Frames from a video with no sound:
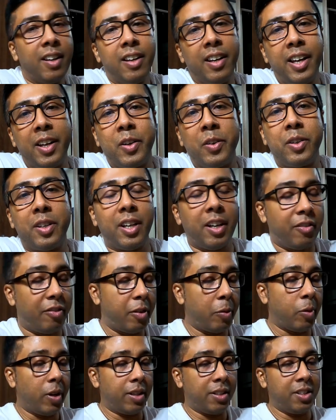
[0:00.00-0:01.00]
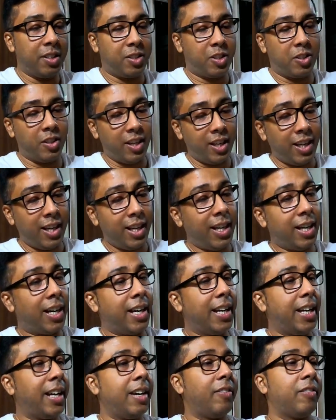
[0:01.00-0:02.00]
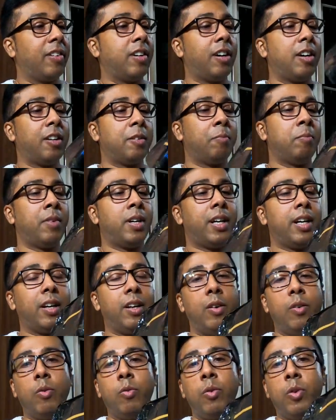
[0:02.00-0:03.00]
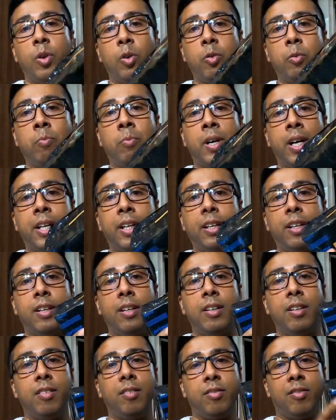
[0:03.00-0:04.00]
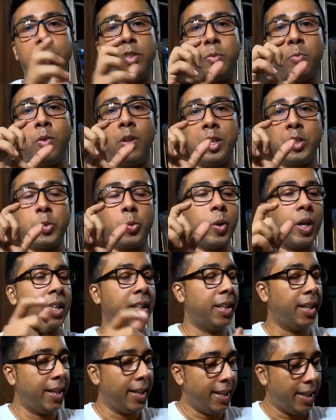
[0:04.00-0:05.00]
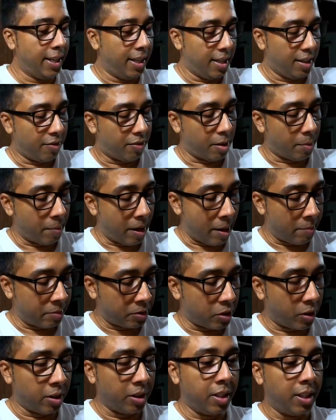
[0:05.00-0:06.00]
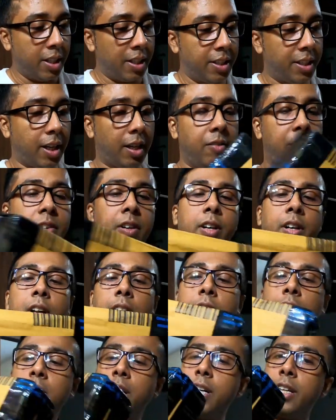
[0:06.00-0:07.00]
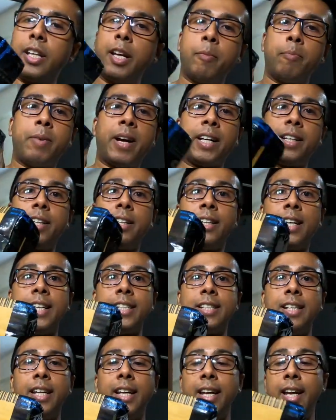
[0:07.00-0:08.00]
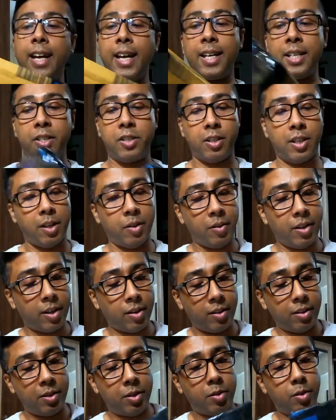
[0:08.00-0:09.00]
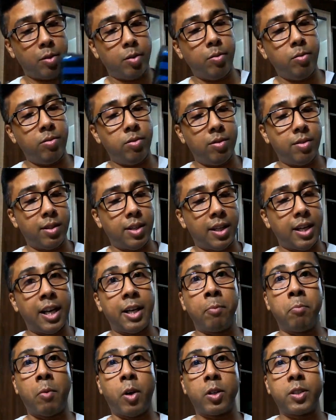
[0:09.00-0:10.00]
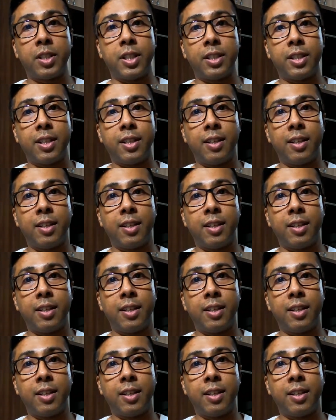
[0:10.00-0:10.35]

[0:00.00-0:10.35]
Hey, good day everyone. Today I have got my Rode mic, the smallest one, from Amazon, delivered. They packed it nicely, and today we are going to unbox it.